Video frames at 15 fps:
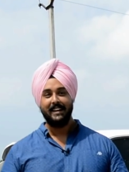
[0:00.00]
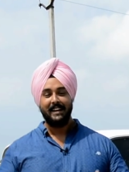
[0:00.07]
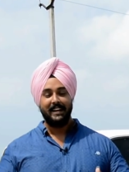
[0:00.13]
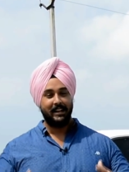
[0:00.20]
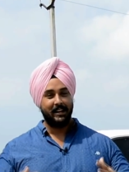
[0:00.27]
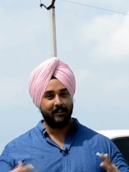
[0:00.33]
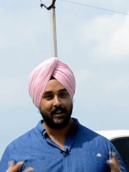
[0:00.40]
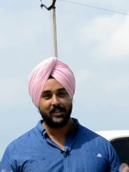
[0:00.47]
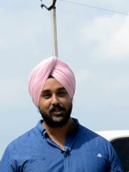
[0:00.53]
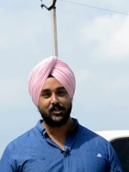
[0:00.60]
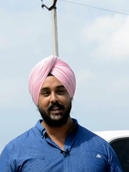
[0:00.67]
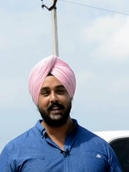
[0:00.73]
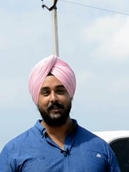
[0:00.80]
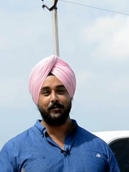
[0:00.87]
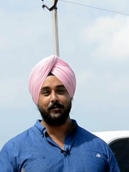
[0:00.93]

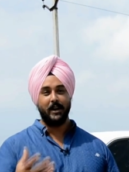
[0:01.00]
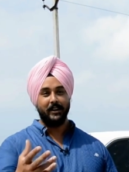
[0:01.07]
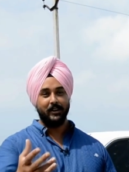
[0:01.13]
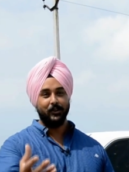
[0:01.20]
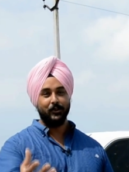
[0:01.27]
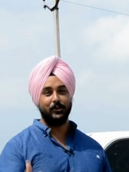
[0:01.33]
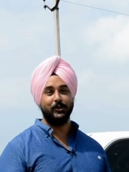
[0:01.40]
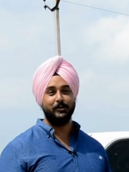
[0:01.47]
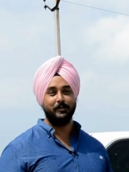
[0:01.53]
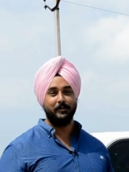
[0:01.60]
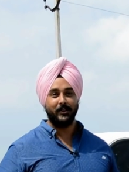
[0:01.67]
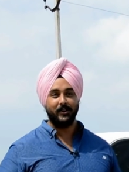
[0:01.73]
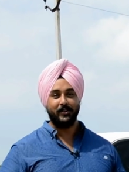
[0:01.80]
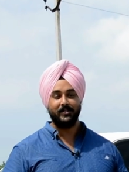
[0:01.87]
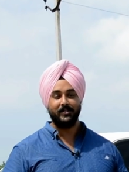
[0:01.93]
Eventually, when YouTube,
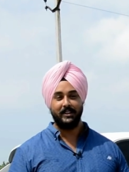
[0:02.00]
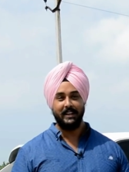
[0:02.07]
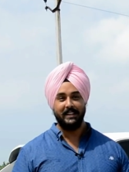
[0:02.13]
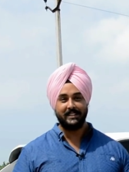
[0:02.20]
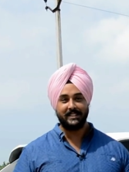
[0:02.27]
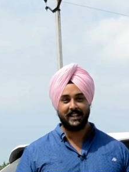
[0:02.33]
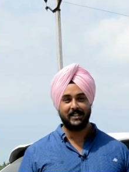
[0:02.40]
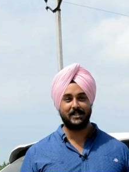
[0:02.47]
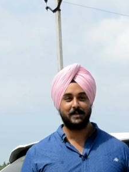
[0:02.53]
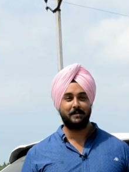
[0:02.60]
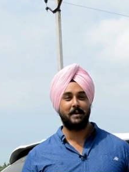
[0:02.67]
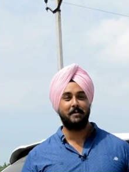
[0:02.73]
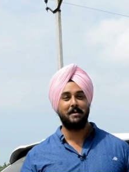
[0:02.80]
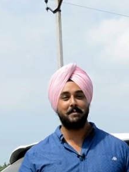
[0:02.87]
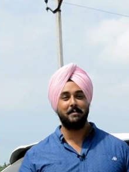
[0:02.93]
really starts to
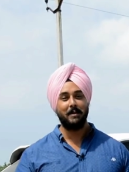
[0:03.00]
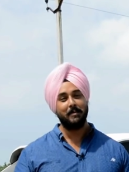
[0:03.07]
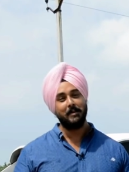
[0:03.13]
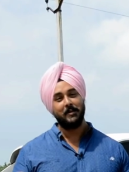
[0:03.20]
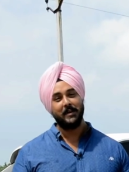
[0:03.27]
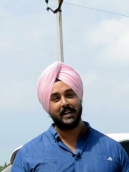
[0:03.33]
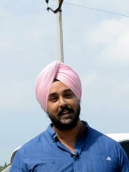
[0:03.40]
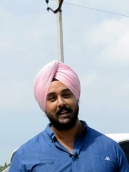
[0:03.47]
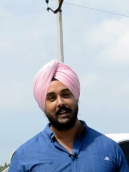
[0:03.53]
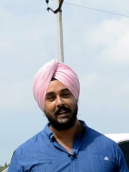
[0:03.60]
pay me, maybe we can